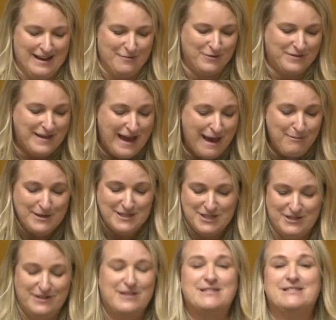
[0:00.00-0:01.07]
With the
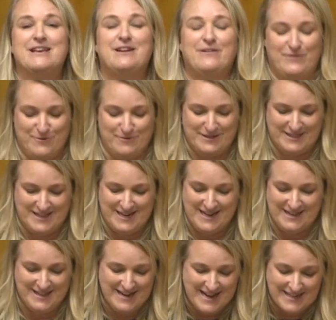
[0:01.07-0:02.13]
abolition of the seat of North Sydney
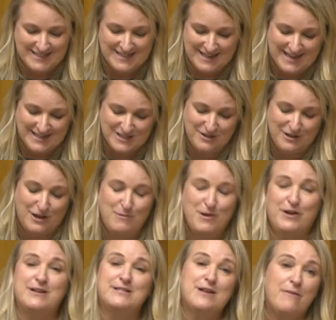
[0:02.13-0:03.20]
at the next election, the
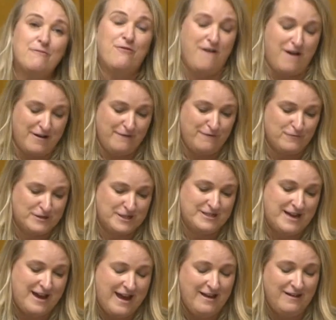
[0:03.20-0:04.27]
communities I'm fighting for
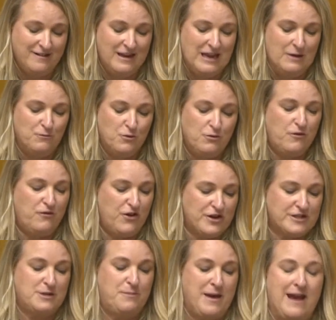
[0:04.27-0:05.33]
today will revert
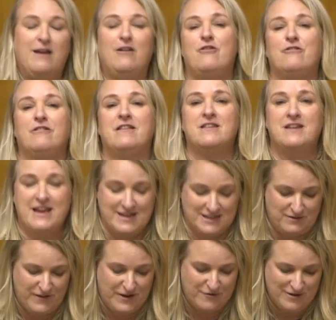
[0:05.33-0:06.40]
to Bennelong at the
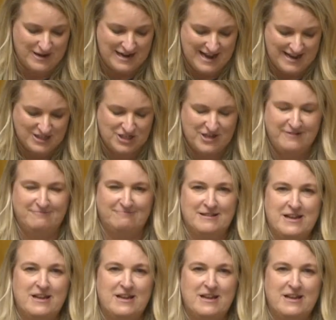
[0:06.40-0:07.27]
next federal election,